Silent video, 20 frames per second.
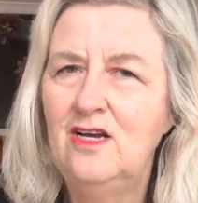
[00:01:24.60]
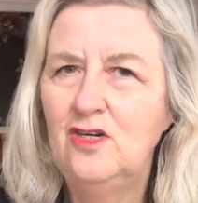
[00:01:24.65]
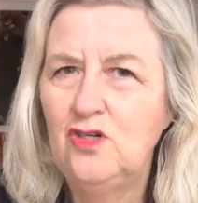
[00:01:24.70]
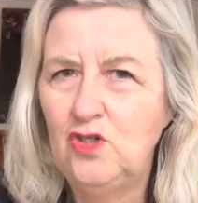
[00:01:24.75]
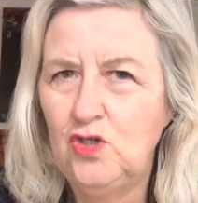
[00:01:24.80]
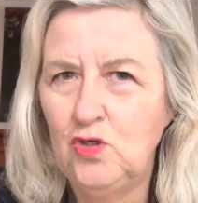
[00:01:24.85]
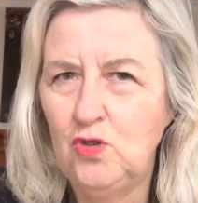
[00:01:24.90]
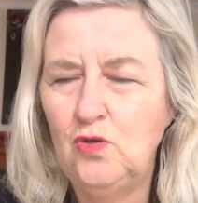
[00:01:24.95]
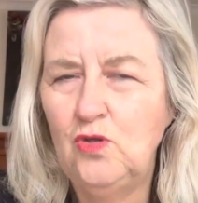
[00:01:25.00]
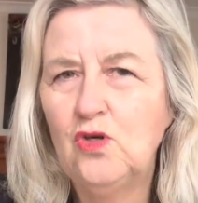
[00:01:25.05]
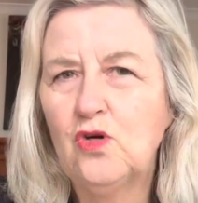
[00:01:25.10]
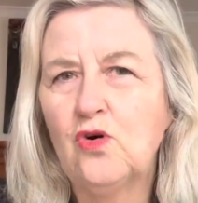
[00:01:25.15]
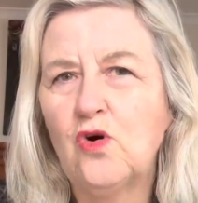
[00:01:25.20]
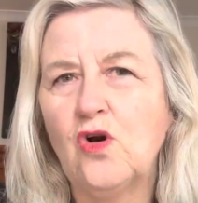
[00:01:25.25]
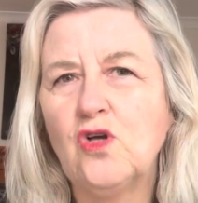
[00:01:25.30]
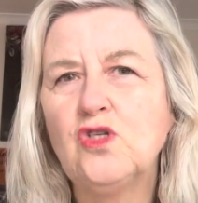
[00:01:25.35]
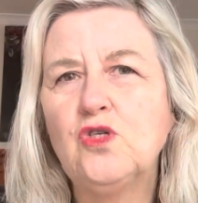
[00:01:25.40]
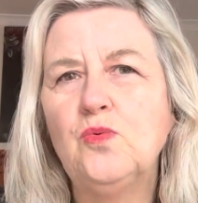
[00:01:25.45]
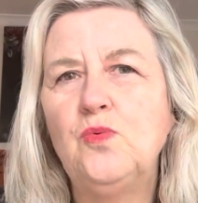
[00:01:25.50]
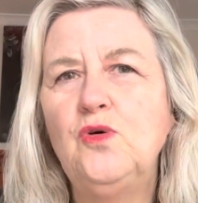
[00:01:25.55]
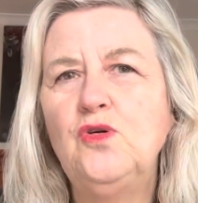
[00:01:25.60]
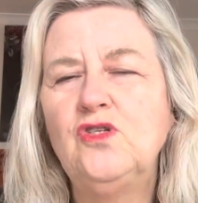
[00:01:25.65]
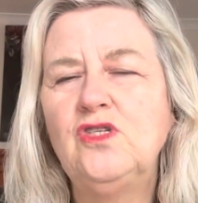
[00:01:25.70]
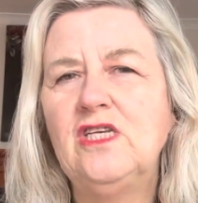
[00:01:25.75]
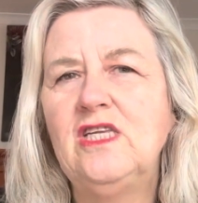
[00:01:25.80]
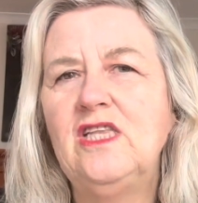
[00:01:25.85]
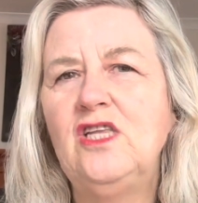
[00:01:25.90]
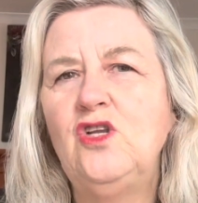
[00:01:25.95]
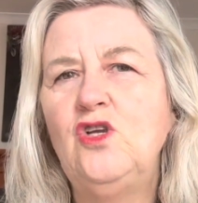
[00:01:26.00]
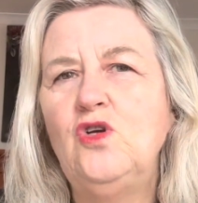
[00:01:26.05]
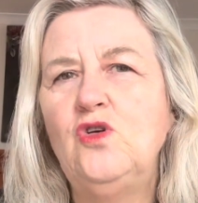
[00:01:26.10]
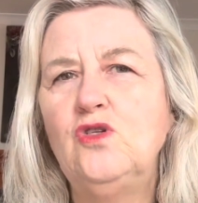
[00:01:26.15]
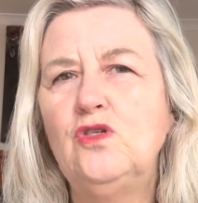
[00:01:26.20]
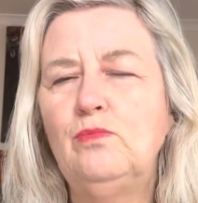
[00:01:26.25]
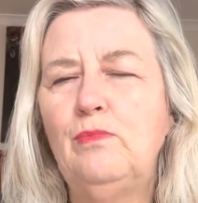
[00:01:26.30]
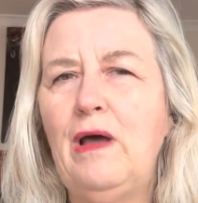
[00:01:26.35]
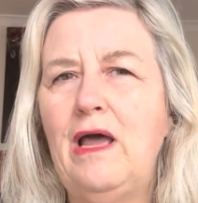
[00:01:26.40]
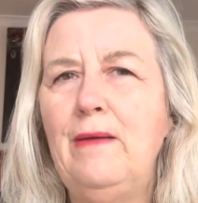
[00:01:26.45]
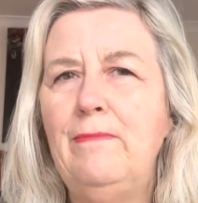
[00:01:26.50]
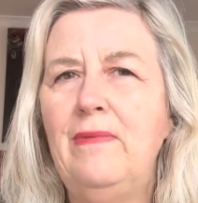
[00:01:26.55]
do the crosswords in the
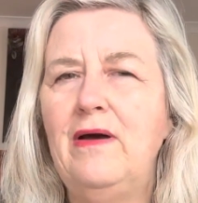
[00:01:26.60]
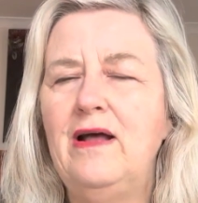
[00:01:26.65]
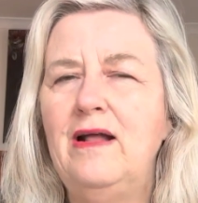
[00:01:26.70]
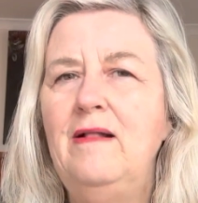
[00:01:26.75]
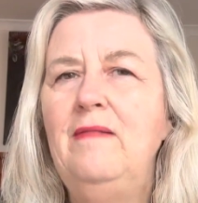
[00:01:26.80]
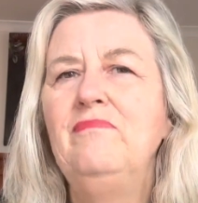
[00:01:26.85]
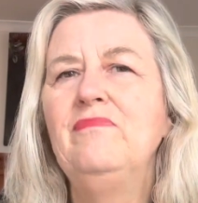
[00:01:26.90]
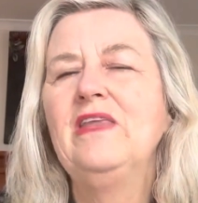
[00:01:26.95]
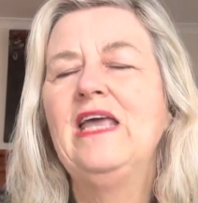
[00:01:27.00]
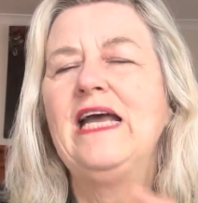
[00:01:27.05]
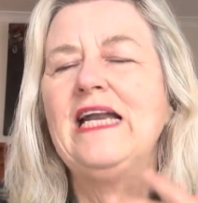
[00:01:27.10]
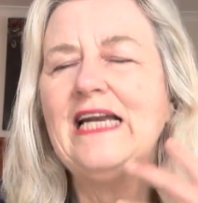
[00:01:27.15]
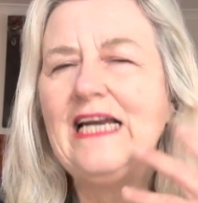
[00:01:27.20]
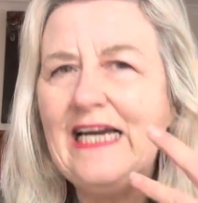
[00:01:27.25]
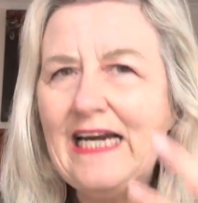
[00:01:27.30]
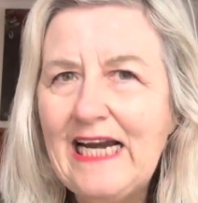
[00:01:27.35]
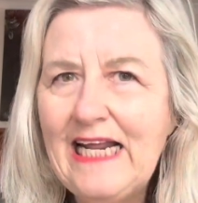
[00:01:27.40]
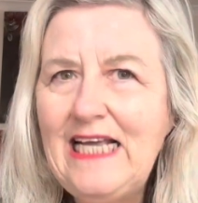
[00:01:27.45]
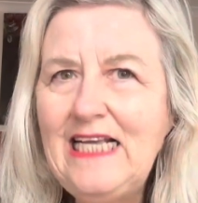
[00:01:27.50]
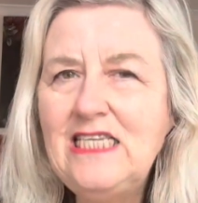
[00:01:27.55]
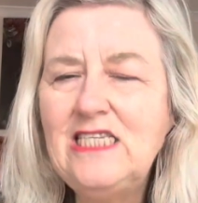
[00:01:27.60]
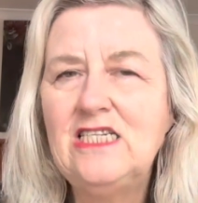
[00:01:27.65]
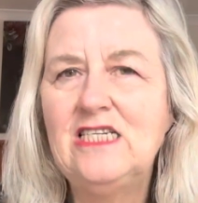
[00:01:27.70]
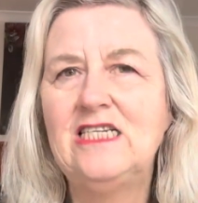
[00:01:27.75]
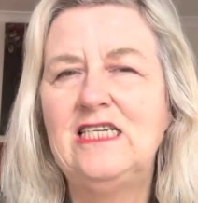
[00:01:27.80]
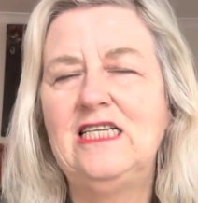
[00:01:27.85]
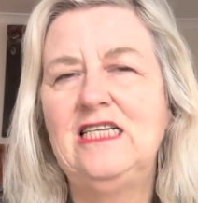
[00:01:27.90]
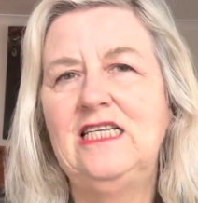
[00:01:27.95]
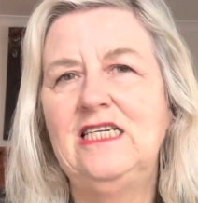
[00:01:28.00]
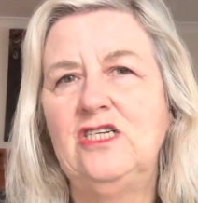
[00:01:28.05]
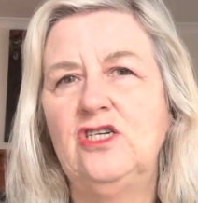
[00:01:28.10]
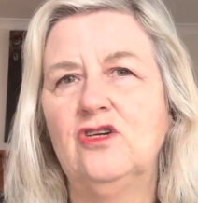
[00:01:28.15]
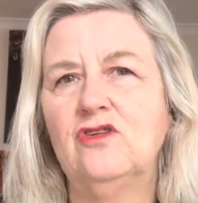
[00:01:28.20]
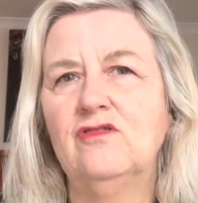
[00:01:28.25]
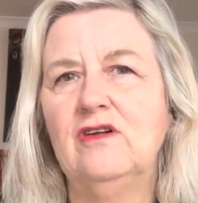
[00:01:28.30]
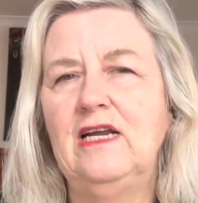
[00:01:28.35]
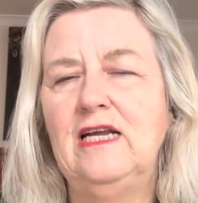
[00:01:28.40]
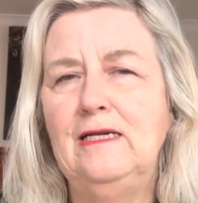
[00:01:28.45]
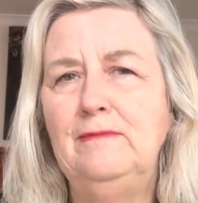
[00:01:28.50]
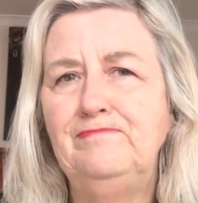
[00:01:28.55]
newspaper, at least to the
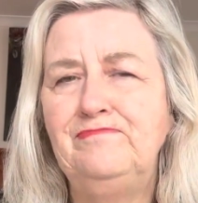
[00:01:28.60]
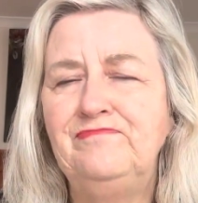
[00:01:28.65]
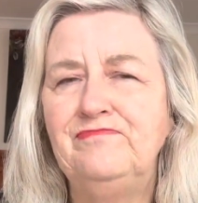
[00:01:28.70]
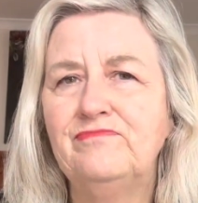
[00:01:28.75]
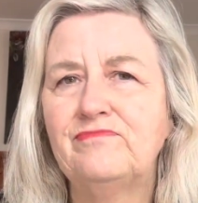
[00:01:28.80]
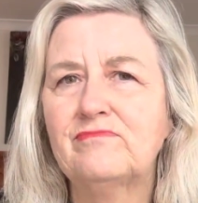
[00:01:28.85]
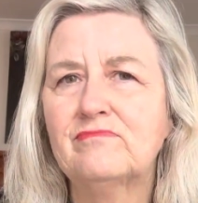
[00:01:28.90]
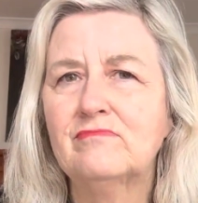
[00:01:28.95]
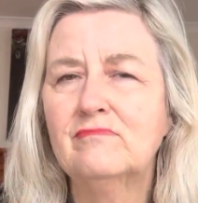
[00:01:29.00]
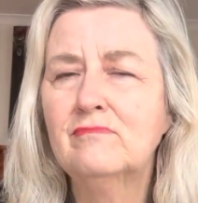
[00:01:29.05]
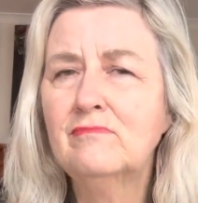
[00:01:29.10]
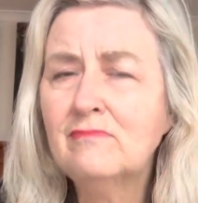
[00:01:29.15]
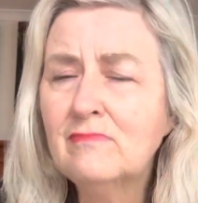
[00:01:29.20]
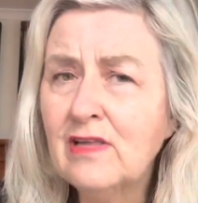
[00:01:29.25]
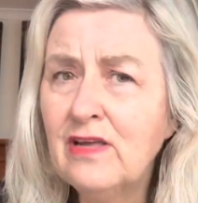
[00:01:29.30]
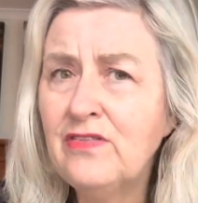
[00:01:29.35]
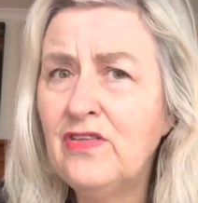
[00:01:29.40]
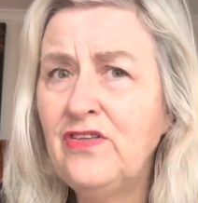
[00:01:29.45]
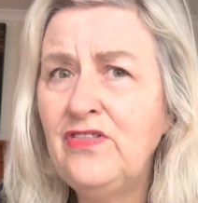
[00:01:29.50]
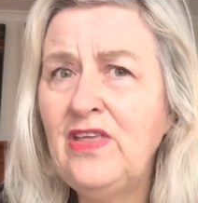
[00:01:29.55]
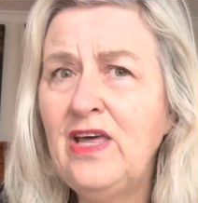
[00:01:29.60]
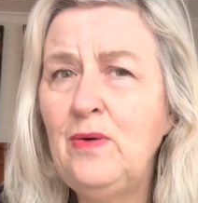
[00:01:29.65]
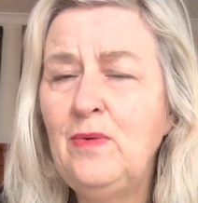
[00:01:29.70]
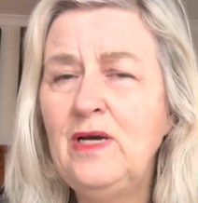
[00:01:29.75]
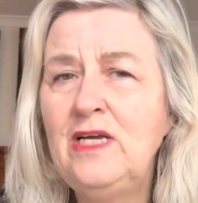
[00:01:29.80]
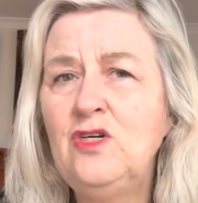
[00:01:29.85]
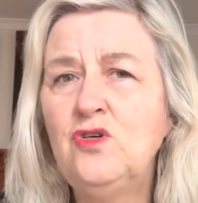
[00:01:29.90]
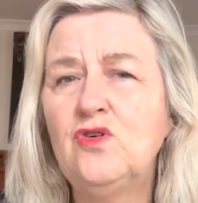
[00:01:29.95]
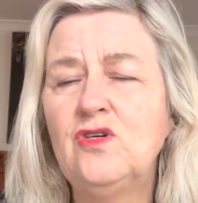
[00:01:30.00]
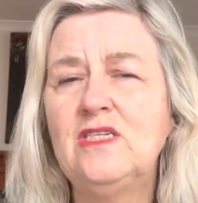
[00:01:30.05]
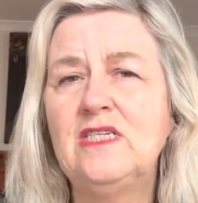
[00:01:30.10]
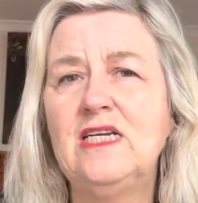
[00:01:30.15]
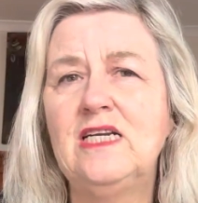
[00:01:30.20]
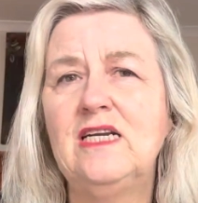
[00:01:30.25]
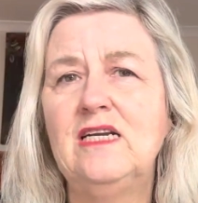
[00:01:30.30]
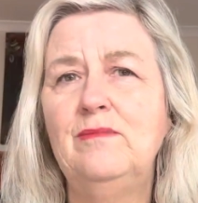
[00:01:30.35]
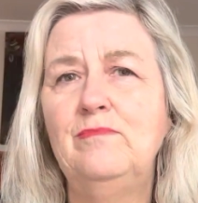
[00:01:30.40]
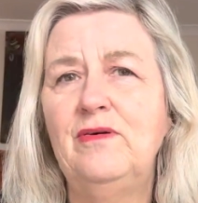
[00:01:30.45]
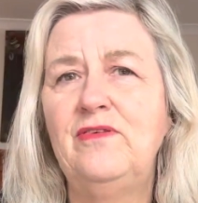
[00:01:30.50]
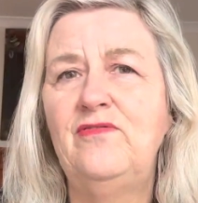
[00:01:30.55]
degree that they were interested
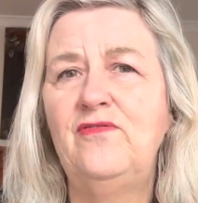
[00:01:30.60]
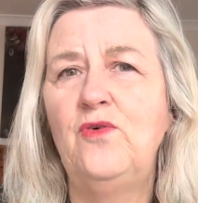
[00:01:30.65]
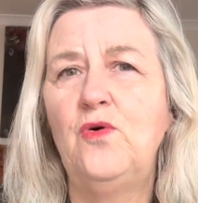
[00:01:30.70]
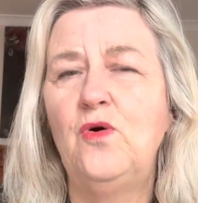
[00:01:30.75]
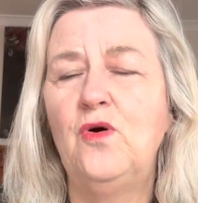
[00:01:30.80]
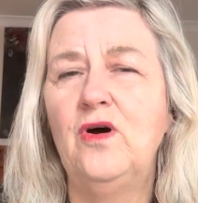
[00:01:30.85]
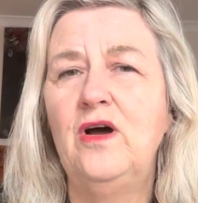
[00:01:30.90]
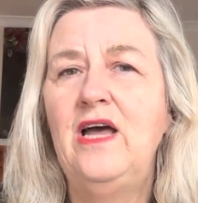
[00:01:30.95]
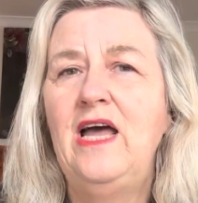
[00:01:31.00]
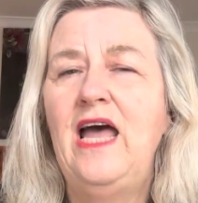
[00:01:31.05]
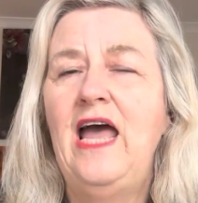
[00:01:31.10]
in before.